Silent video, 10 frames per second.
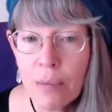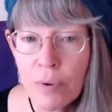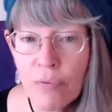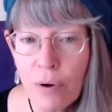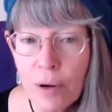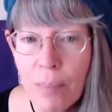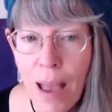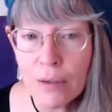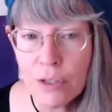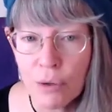keep referring
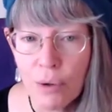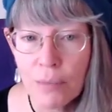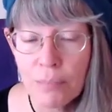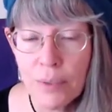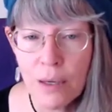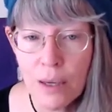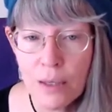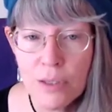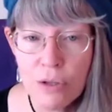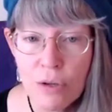back to it,
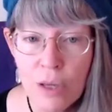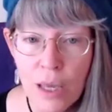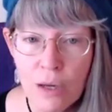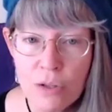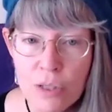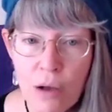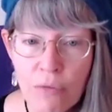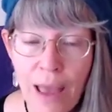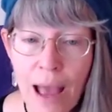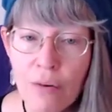because you could get
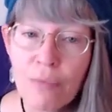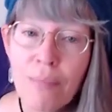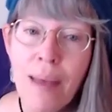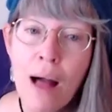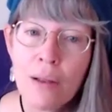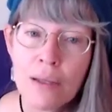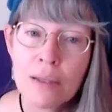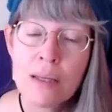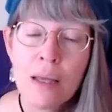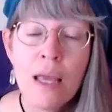yourself out of
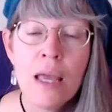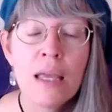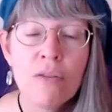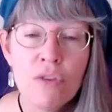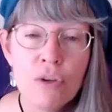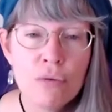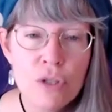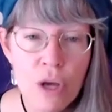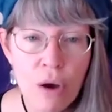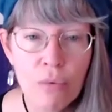balance if you
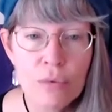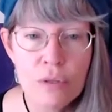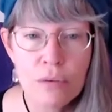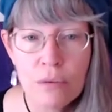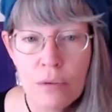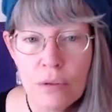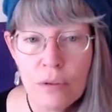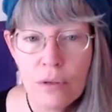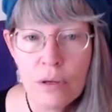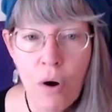don't
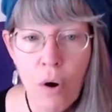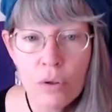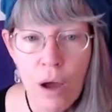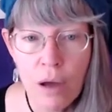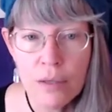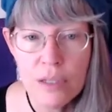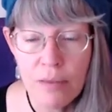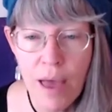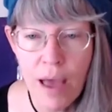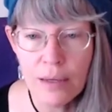hold on
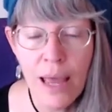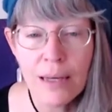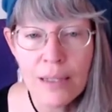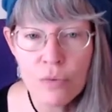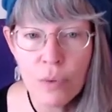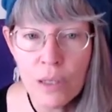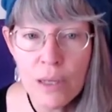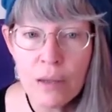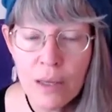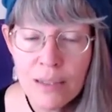to that. And it's
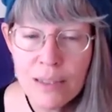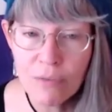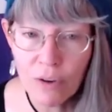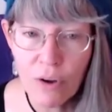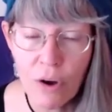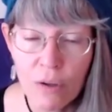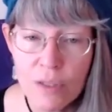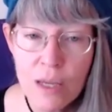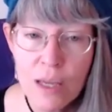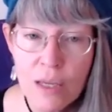really
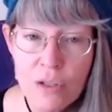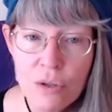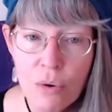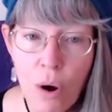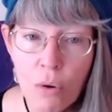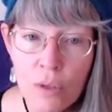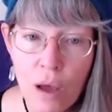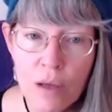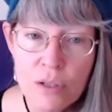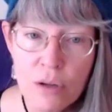difficult to hold
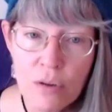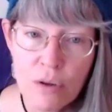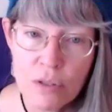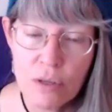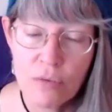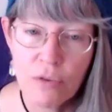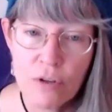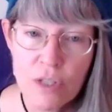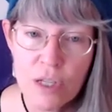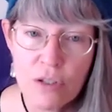on to those
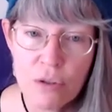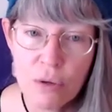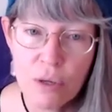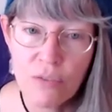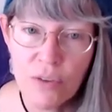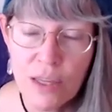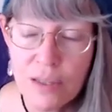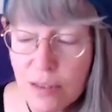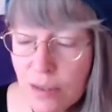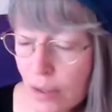first intuitive
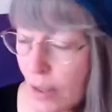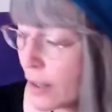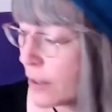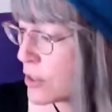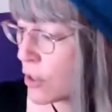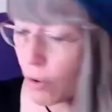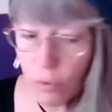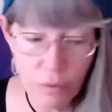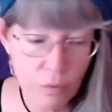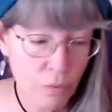hits.
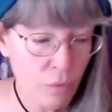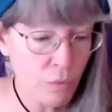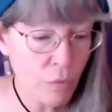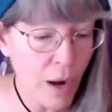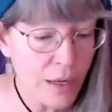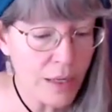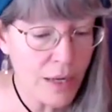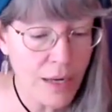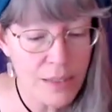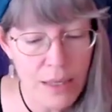So
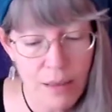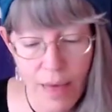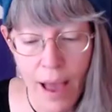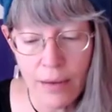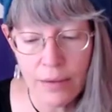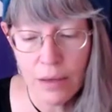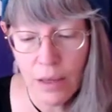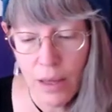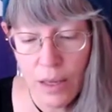recognizing that